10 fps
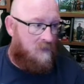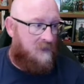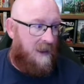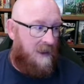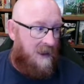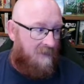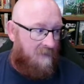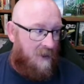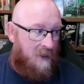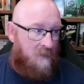slightly
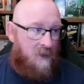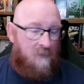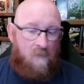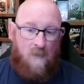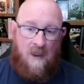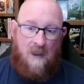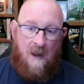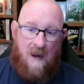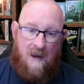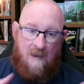differently, because we need
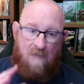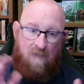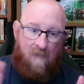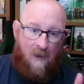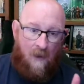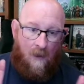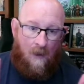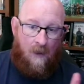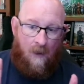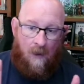to have
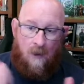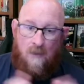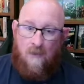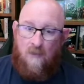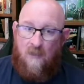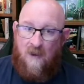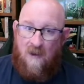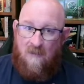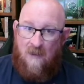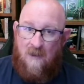uh, a little bit
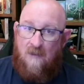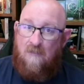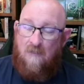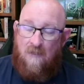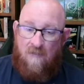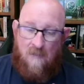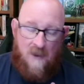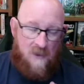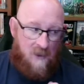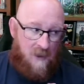of additional
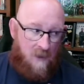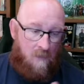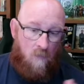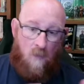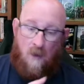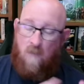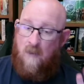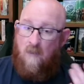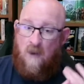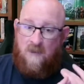information. One,
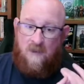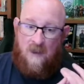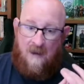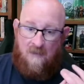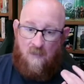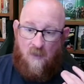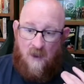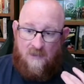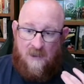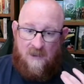we want to have the
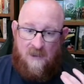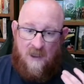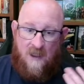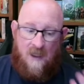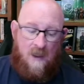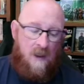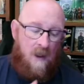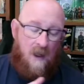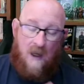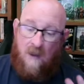process I D,
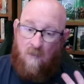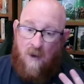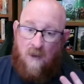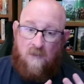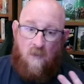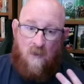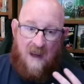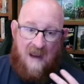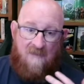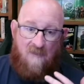and we also want
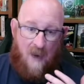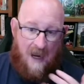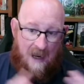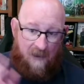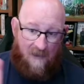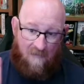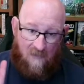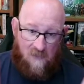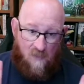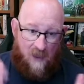to have a path
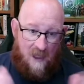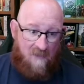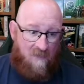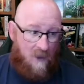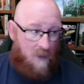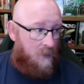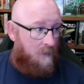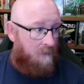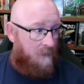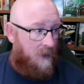if there's a path available.